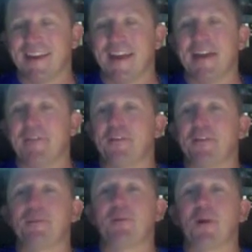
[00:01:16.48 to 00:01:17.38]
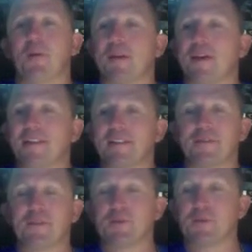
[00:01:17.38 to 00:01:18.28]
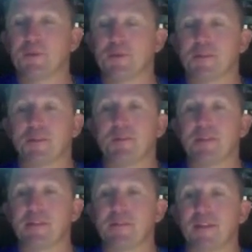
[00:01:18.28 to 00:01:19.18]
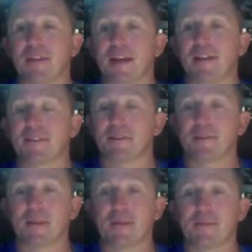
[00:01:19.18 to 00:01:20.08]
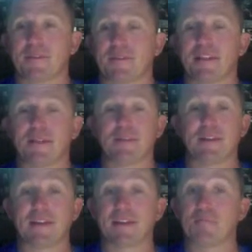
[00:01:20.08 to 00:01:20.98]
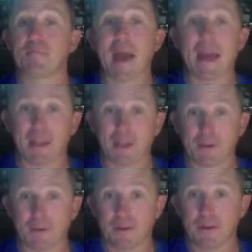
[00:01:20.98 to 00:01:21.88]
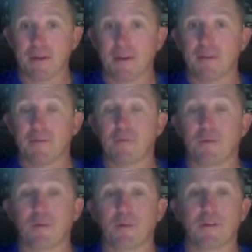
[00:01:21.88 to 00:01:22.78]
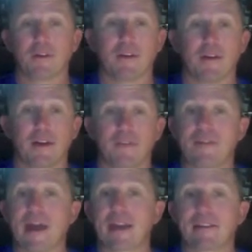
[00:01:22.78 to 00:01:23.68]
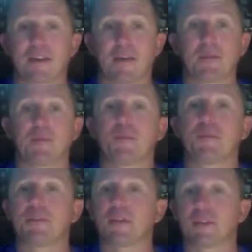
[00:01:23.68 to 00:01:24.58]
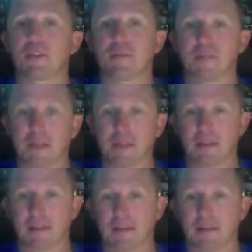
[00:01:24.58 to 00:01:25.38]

Every department has different rules, and believe it or not, sometimes the DMV gets mad at you for a fax coming to a particular machine,